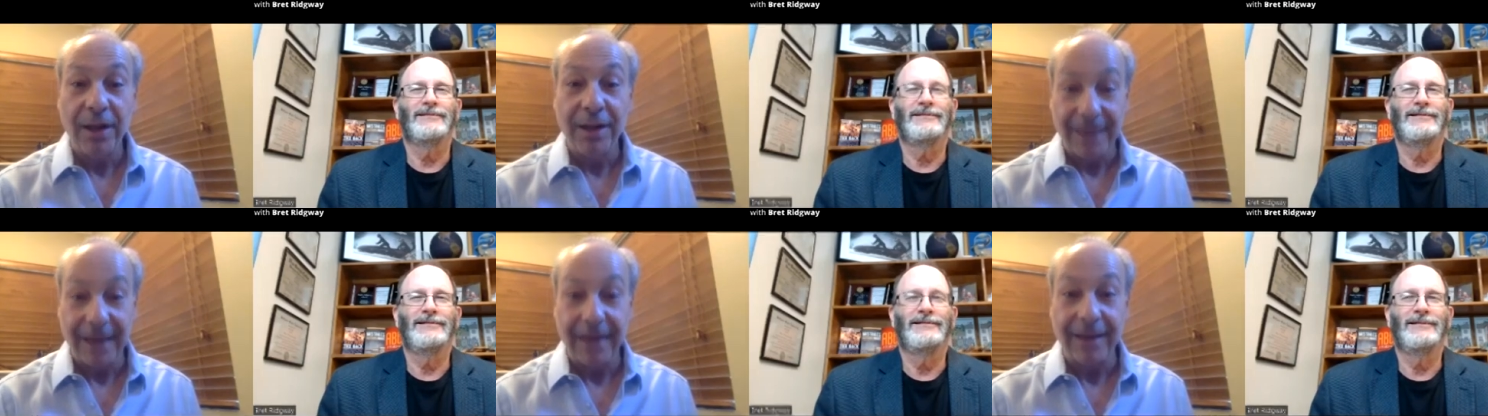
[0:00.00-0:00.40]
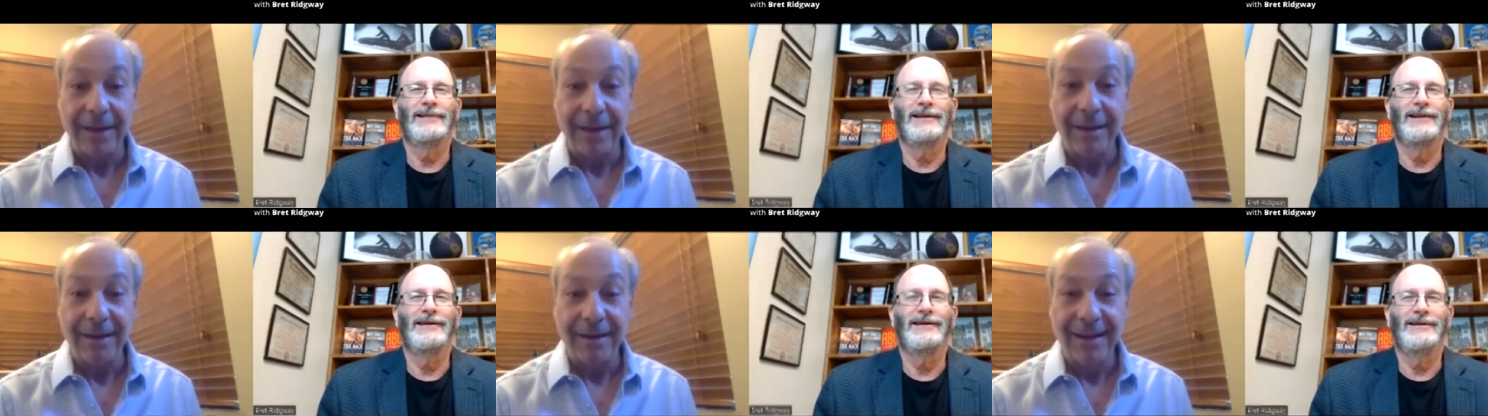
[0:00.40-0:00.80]
Speaker 1: take it
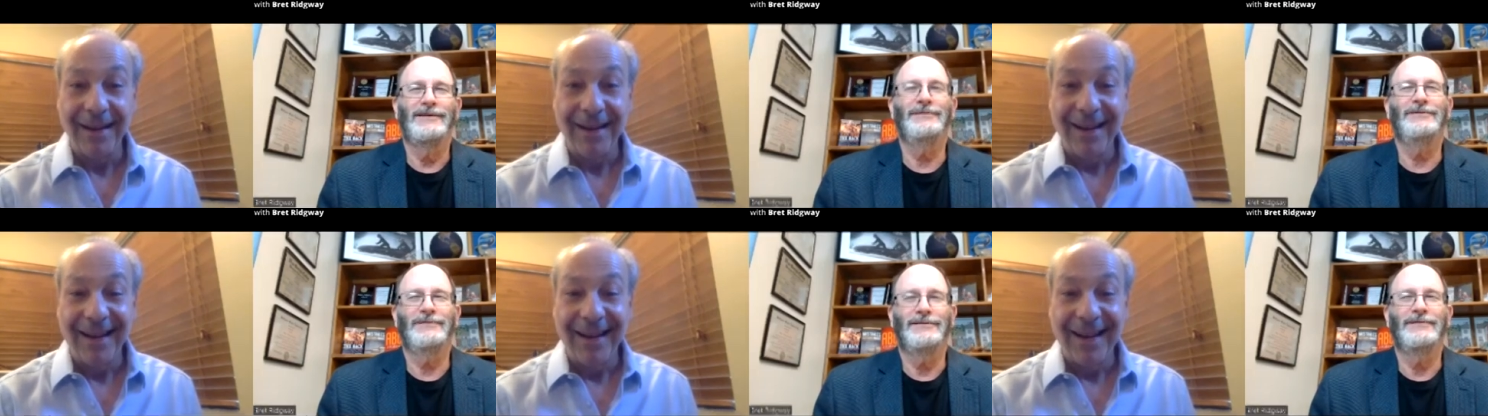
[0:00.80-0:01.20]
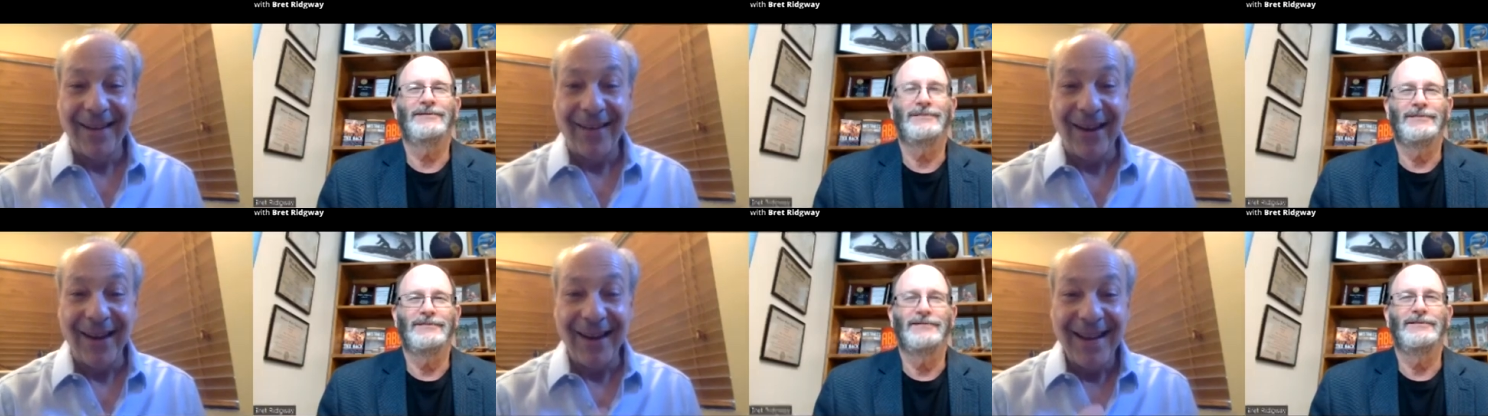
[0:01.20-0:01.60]

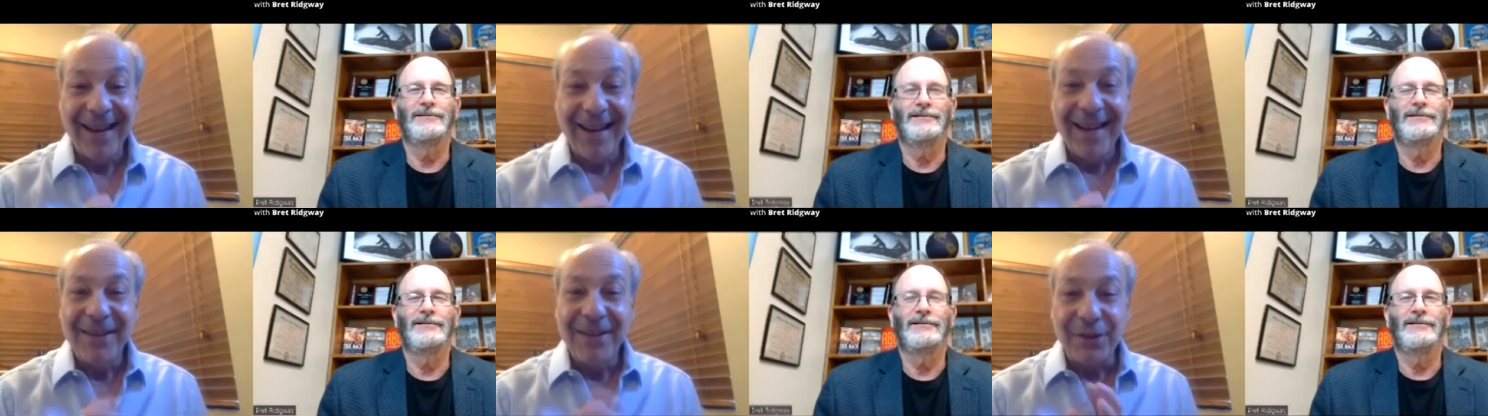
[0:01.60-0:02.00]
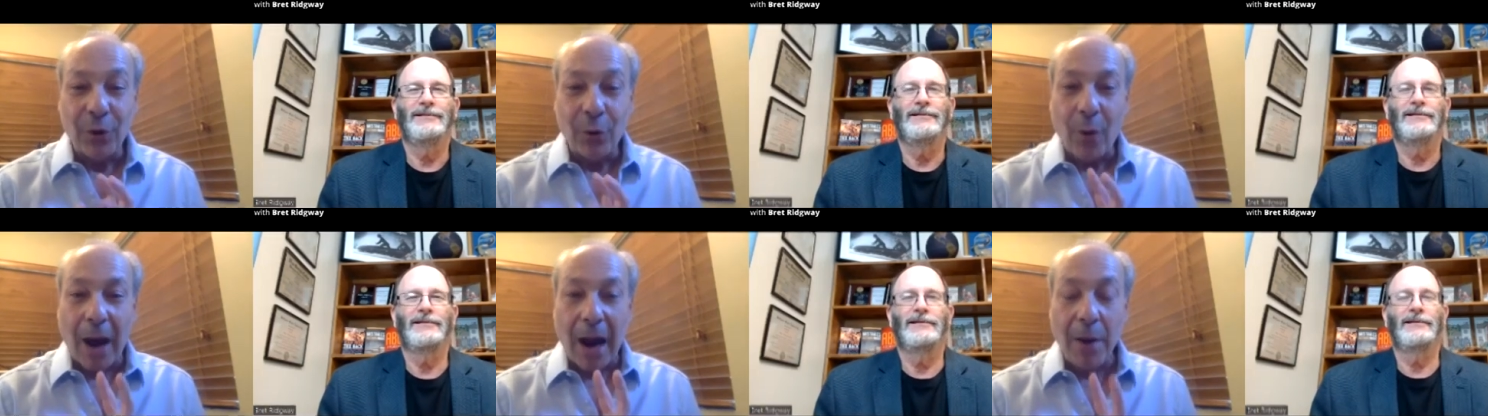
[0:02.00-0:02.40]
right
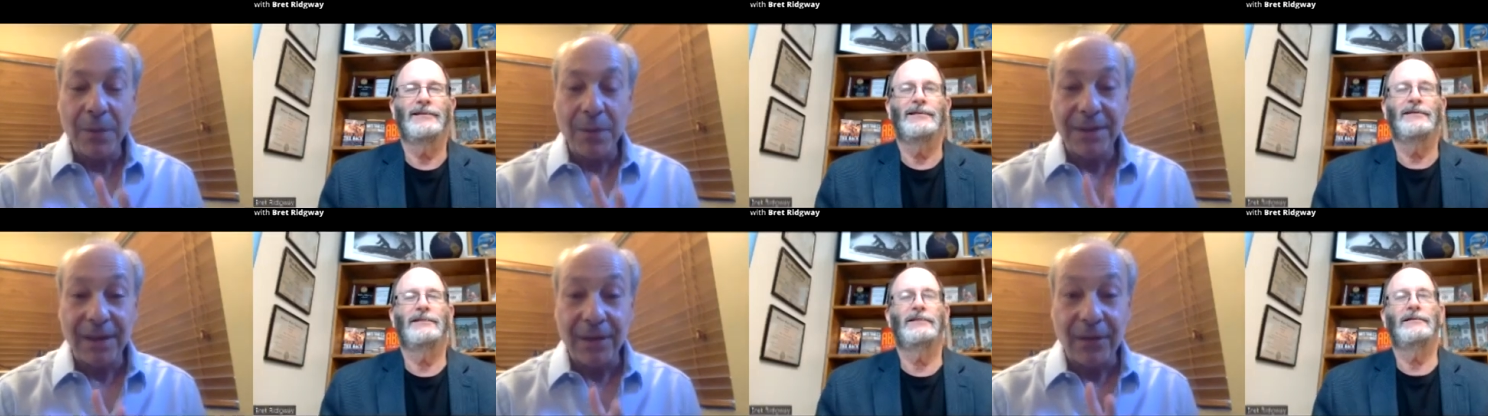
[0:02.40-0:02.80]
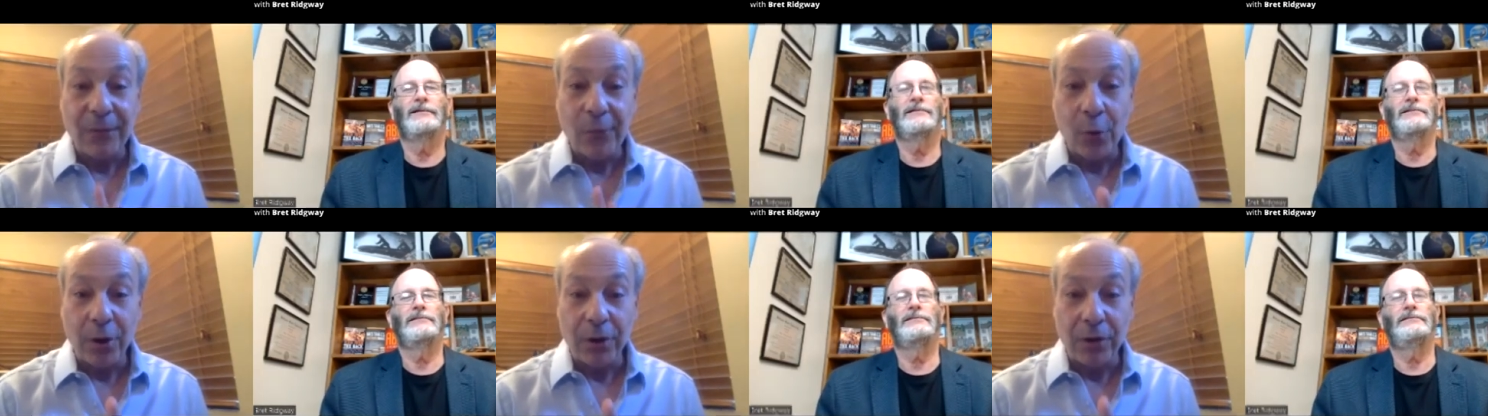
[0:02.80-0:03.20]
so i was at a
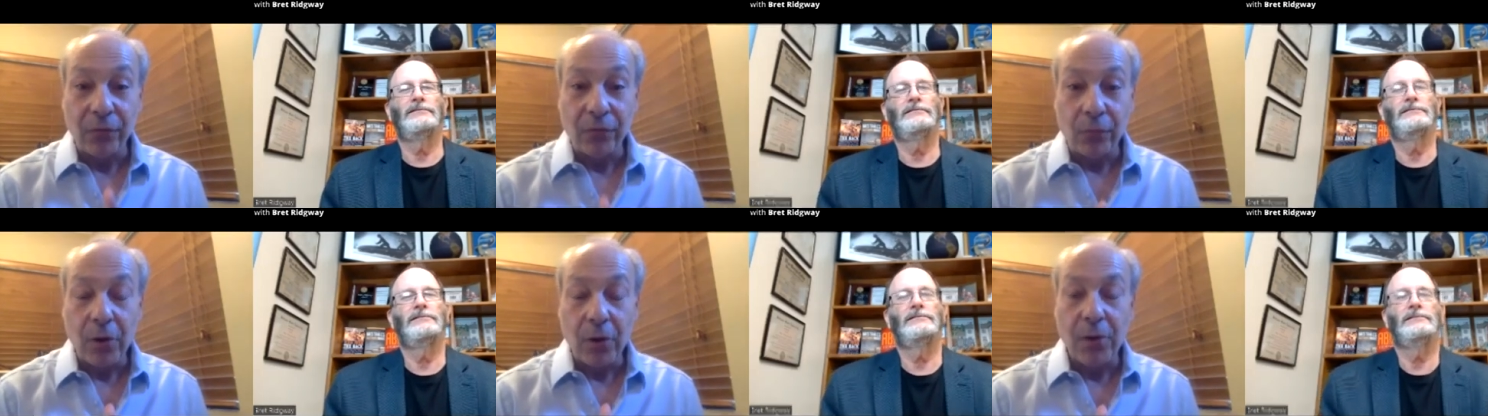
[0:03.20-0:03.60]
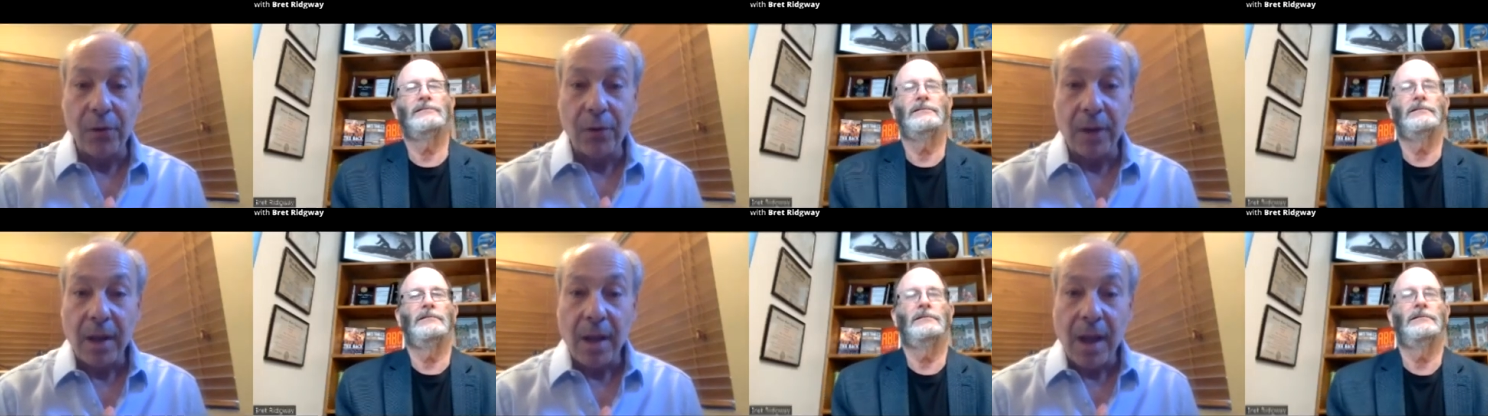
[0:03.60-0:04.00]
fork in the road
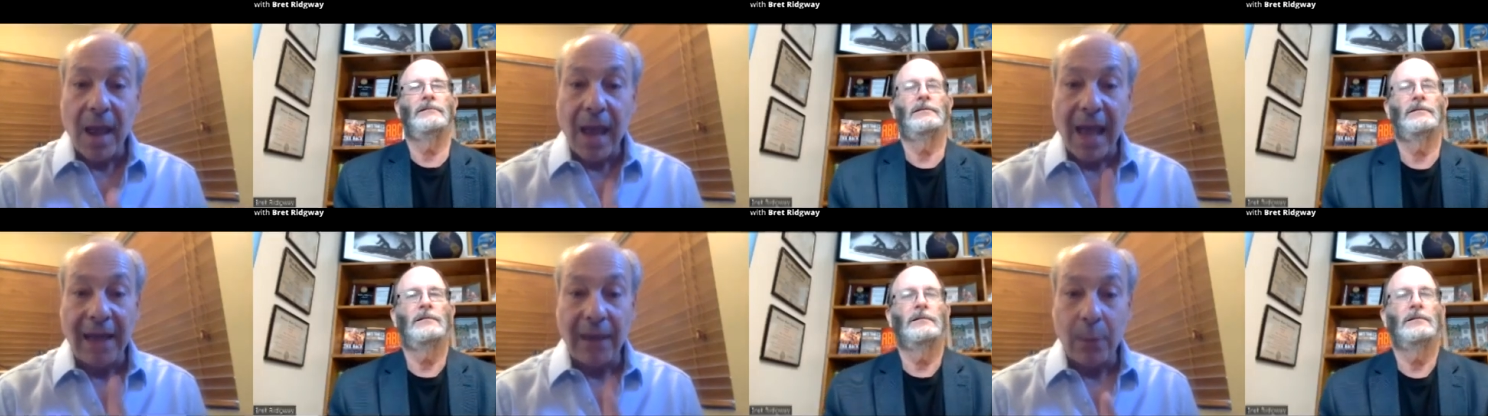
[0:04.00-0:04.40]
and